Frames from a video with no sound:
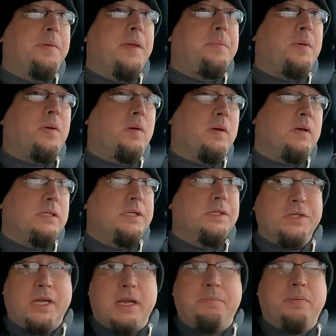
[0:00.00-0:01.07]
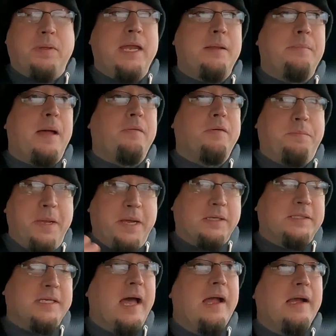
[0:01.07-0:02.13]
People usually complain about, with
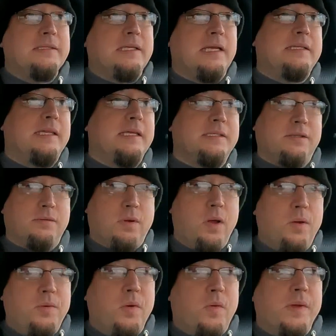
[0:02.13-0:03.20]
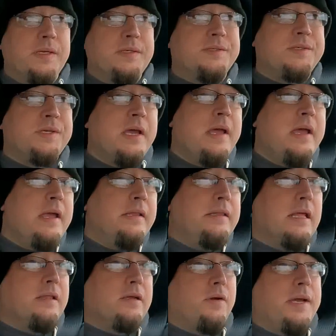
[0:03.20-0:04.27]
bigger tires like this, the road noise.
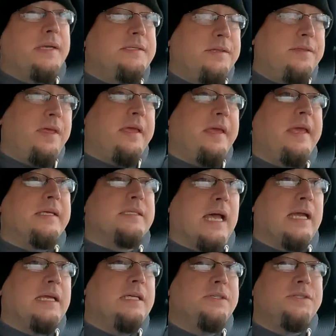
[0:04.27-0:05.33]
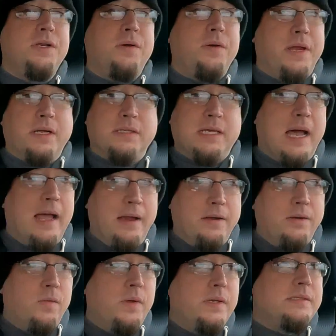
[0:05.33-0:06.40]
Now the crazy thing is, I usually don't hear
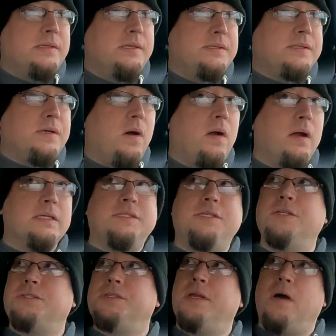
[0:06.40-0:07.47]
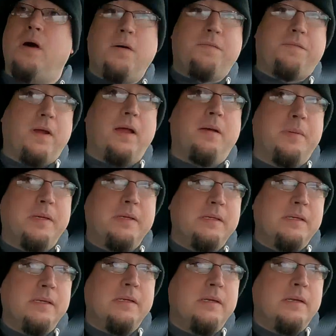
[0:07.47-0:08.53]
tire noise on this car. It's usually all from
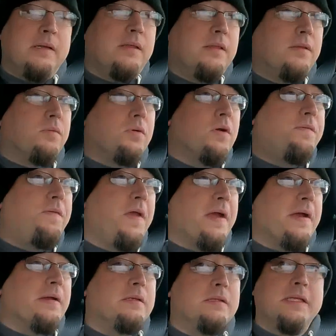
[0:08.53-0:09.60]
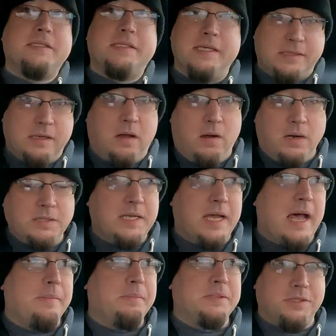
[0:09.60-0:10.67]
the roof here. This is a hard
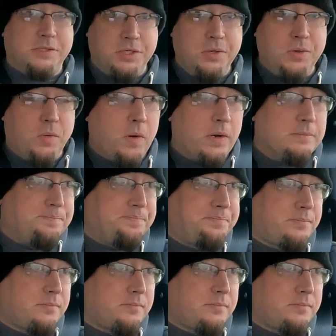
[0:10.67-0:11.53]
top, it's a 2-door.